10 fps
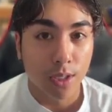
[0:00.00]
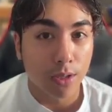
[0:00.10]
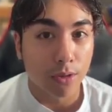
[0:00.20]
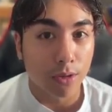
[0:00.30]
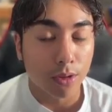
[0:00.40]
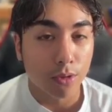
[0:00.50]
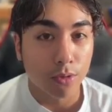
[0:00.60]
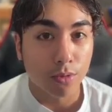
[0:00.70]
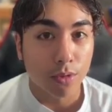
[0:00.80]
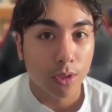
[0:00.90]

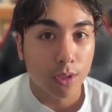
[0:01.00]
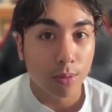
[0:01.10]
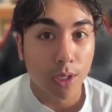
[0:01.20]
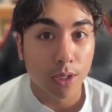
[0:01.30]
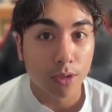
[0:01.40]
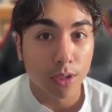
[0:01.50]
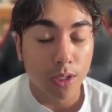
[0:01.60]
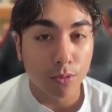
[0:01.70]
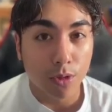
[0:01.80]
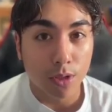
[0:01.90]
Though, depending on the
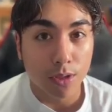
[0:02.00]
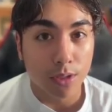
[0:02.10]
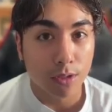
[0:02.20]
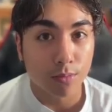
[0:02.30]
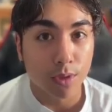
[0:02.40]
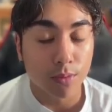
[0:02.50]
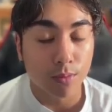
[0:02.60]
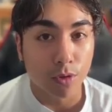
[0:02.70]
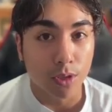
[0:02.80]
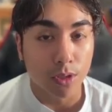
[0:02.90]
keyword, this could be
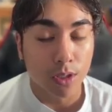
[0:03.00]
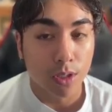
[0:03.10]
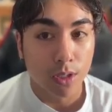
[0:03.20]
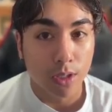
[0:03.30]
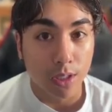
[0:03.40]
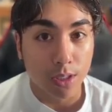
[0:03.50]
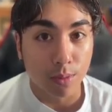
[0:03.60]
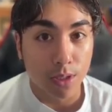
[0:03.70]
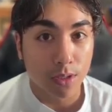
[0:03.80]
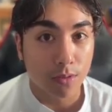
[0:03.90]
more
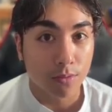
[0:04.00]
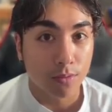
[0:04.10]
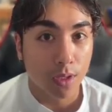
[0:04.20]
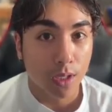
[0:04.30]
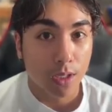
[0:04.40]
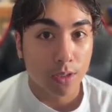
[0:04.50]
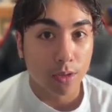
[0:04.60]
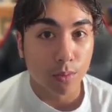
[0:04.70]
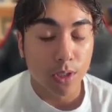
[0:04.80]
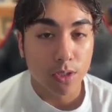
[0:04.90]
expensive. So
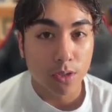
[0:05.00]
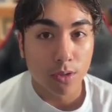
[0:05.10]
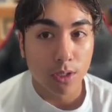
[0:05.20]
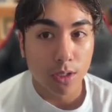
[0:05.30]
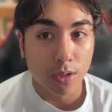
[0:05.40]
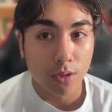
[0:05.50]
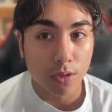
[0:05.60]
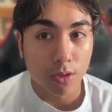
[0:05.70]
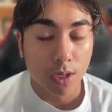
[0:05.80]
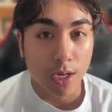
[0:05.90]
make sure that
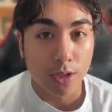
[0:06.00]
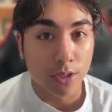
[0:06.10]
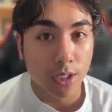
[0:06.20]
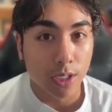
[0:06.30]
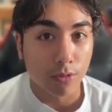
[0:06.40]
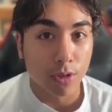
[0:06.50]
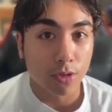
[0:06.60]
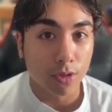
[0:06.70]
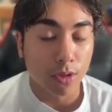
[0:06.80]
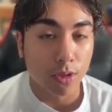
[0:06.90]
you're actually getting a
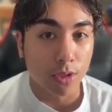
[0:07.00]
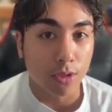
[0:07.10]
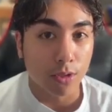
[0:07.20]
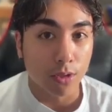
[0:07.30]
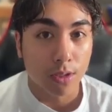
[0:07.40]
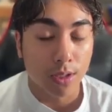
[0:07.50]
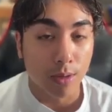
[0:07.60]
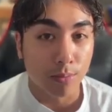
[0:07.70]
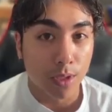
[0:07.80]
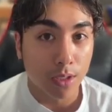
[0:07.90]
return on your
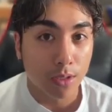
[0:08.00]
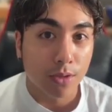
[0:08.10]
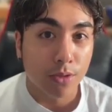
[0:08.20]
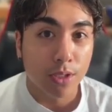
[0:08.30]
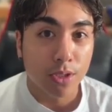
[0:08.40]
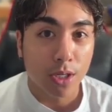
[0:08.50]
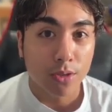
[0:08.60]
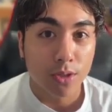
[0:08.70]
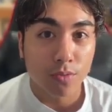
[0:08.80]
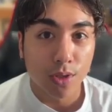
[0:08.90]
campaign. You can check out
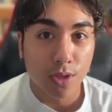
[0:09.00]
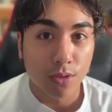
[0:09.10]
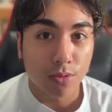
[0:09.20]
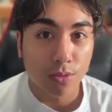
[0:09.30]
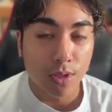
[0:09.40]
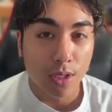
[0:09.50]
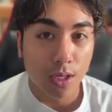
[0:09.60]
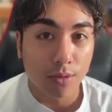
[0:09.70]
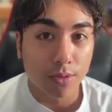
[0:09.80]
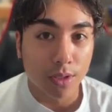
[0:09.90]
this video that I
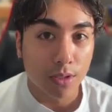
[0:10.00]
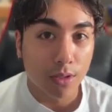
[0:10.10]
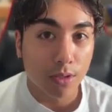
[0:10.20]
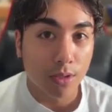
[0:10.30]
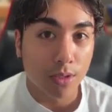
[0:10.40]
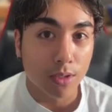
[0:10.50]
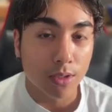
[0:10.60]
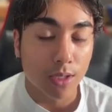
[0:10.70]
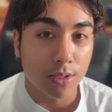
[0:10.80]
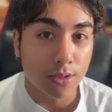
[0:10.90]
have linked
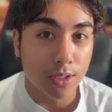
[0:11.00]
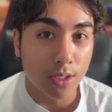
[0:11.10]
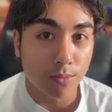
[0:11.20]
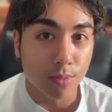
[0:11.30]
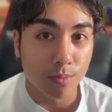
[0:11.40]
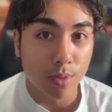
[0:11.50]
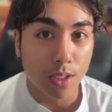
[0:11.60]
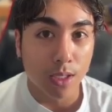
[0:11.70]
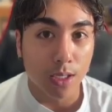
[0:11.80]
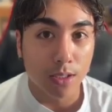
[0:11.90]
on how to set up a
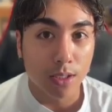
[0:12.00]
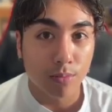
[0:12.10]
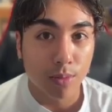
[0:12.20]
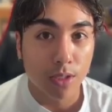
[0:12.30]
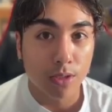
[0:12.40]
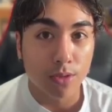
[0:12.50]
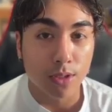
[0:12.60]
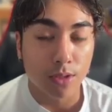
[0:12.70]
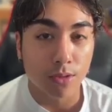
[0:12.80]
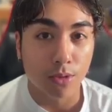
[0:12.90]
paid ads campaign
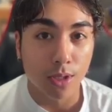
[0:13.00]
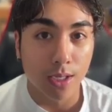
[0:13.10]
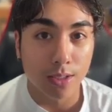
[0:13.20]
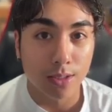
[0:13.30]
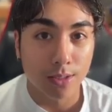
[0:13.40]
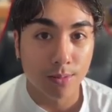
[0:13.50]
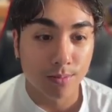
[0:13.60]
using Google Ads.